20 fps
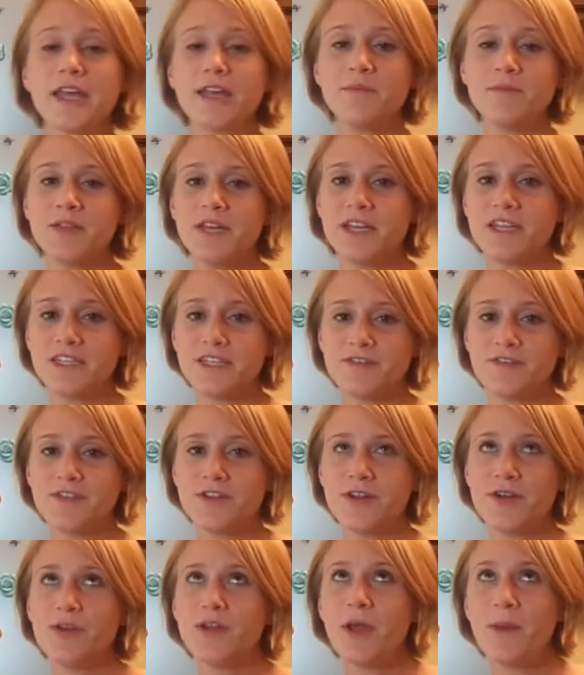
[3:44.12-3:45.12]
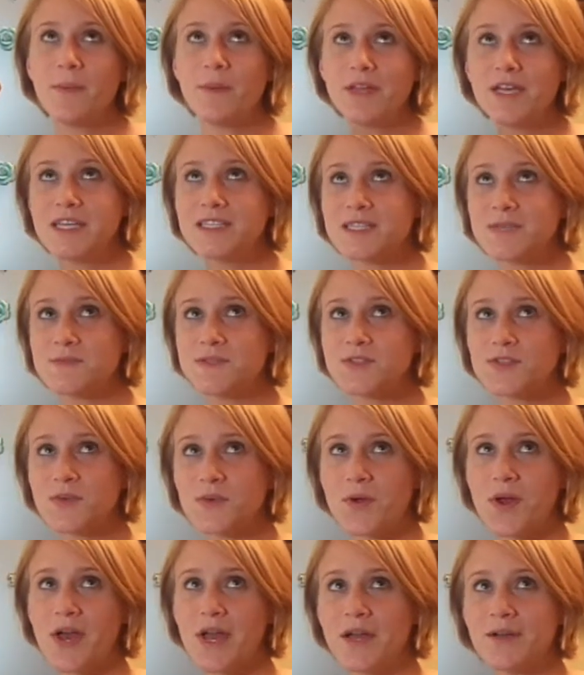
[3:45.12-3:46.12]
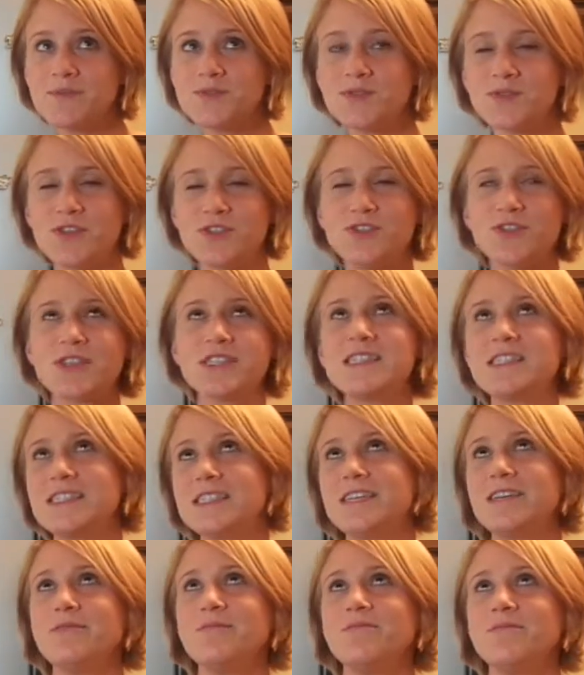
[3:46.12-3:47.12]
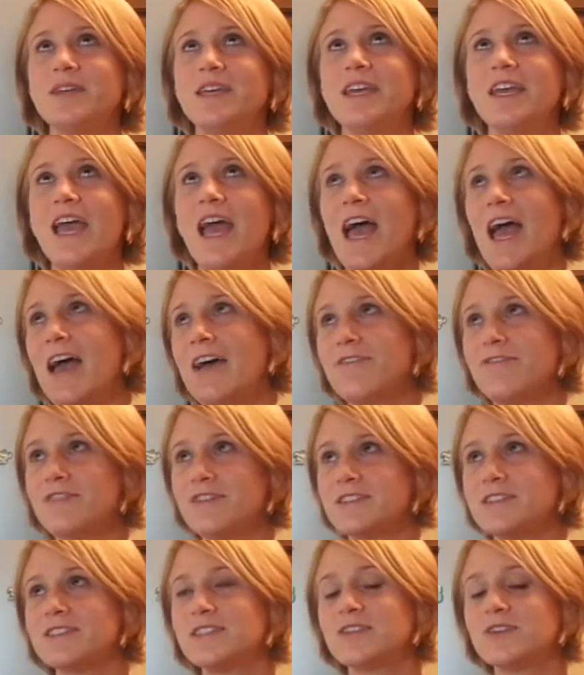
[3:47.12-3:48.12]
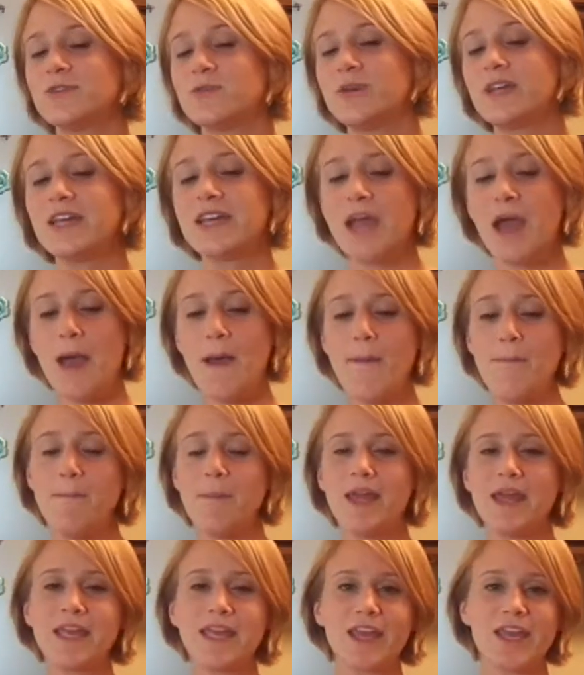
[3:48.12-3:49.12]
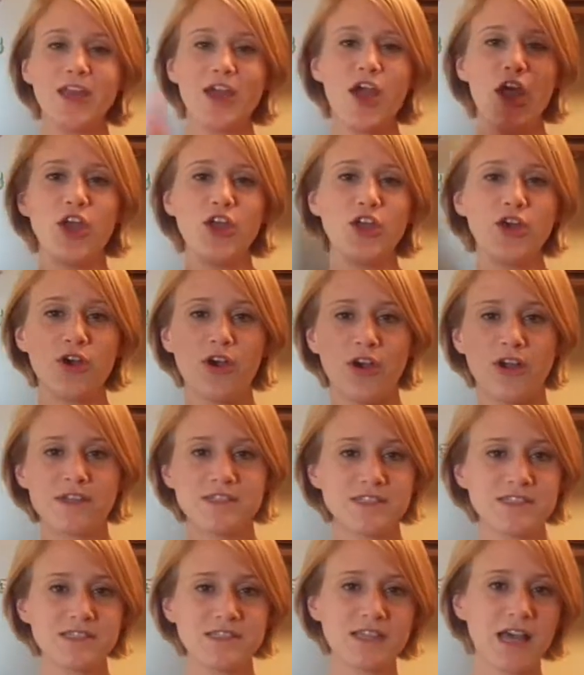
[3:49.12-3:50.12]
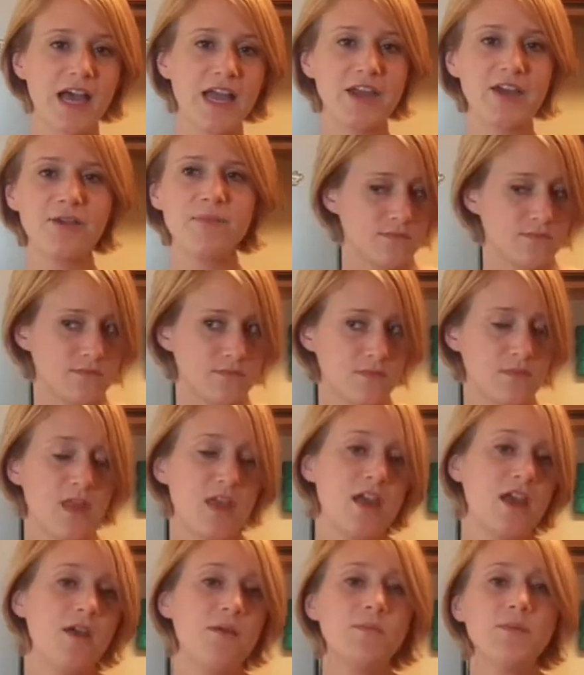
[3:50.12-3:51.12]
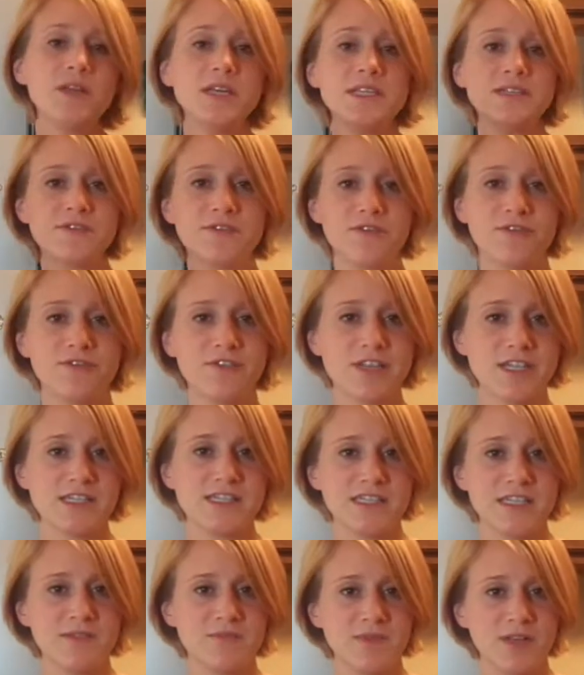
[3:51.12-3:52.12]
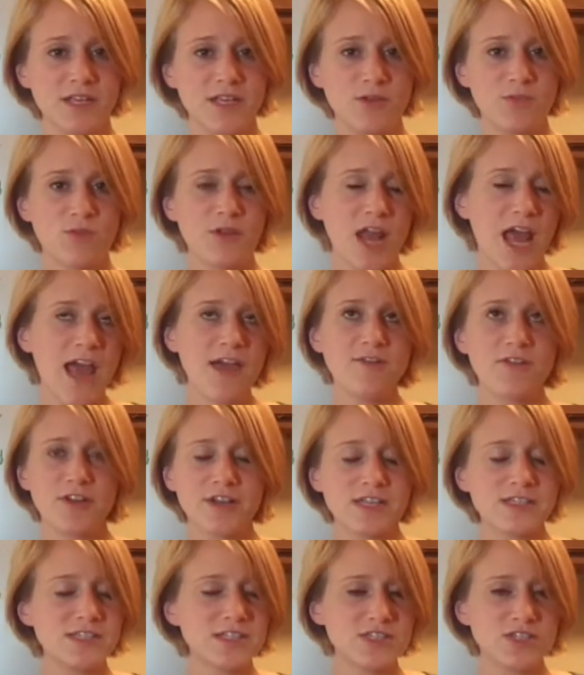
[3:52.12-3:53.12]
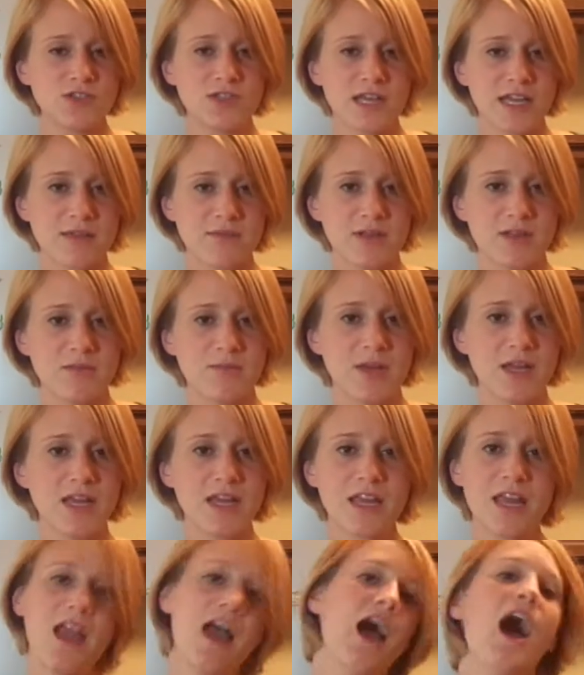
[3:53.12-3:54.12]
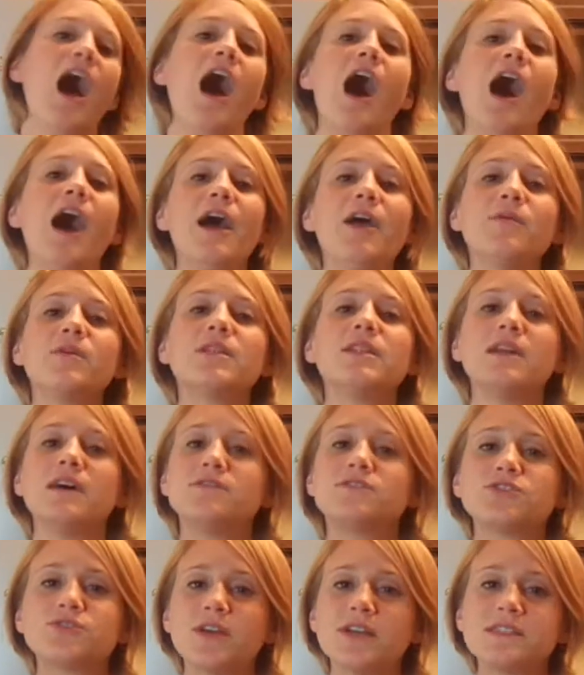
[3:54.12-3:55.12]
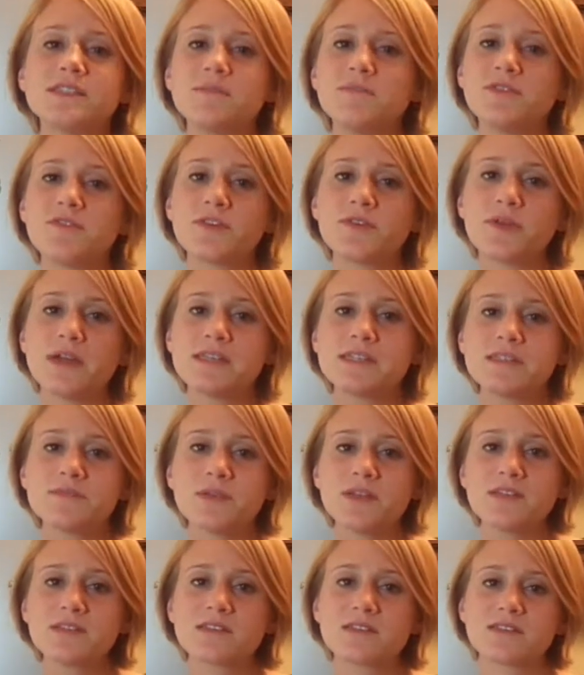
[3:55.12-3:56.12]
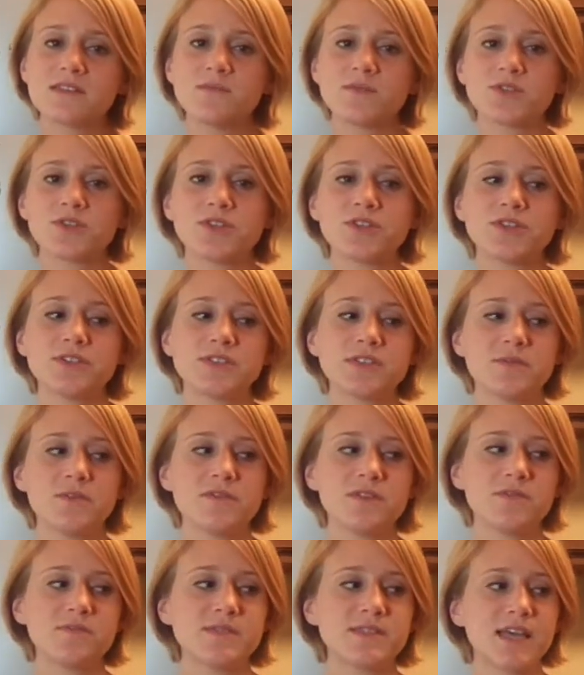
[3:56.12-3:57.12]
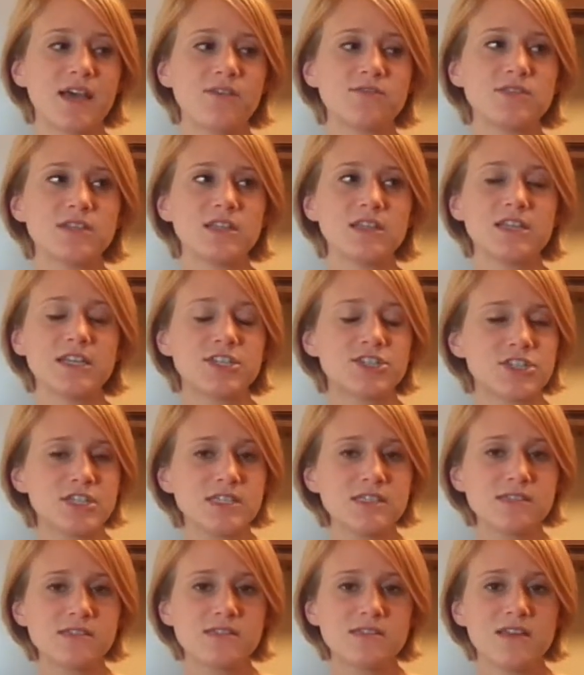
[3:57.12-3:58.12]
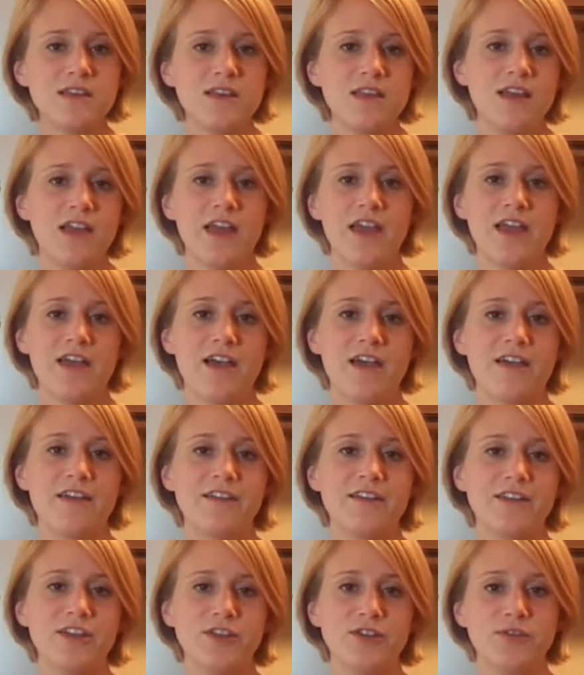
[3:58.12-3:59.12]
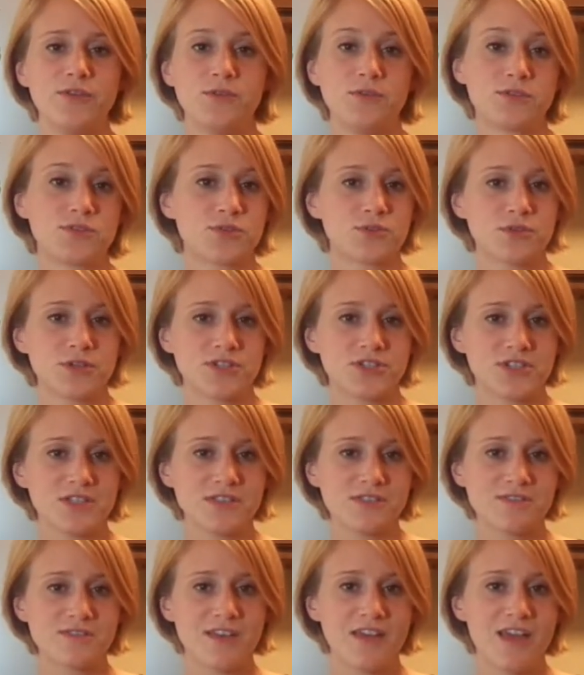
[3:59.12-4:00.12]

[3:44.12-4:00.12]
a completely different note, please subscribe so that you can see me every single week making your heart's desire. Please feel free to send me in whatever it is that you'd like me to make. I would love to try some of your recipes because I'm sure some of them sound delicious and nutritious